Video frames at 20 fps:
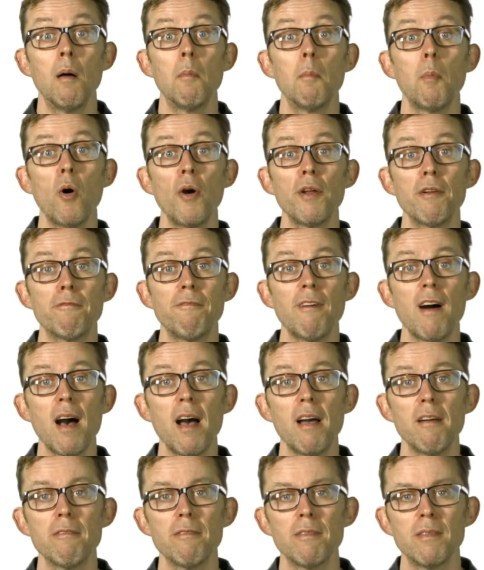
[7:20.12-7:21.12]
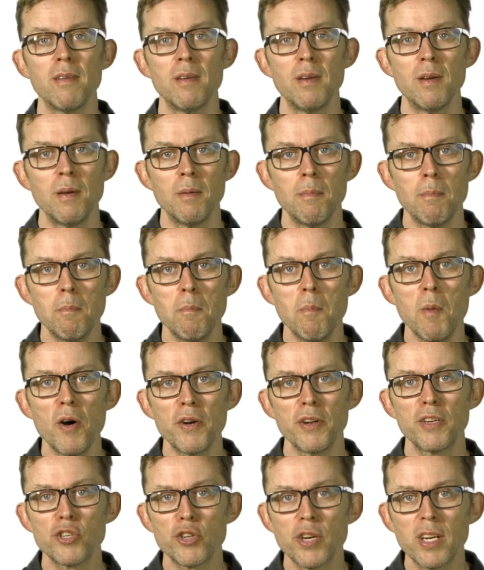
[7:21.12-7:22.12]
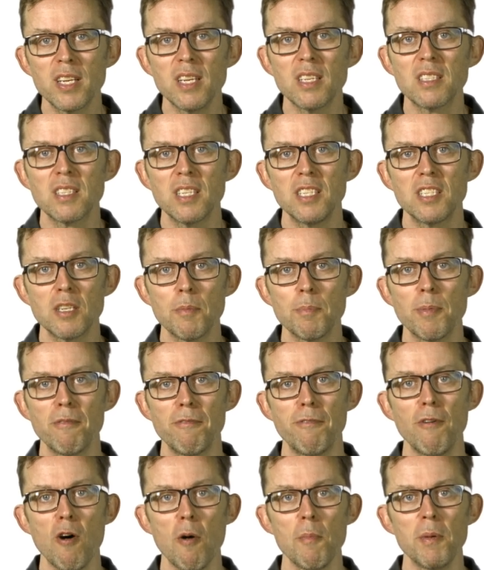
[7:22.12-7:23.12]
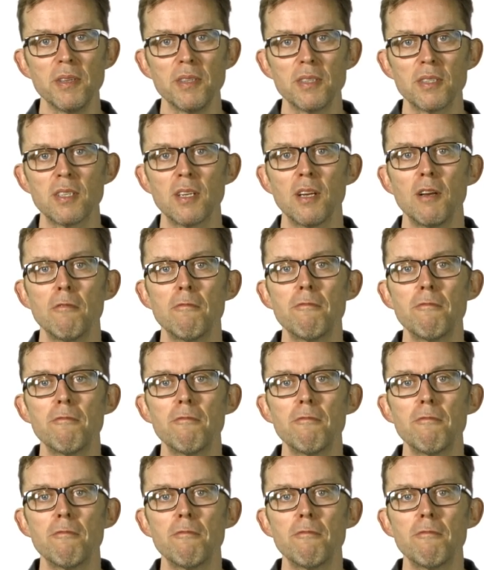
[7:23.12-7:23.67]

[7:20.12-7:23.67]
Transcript: Point five, monitoring your system performance.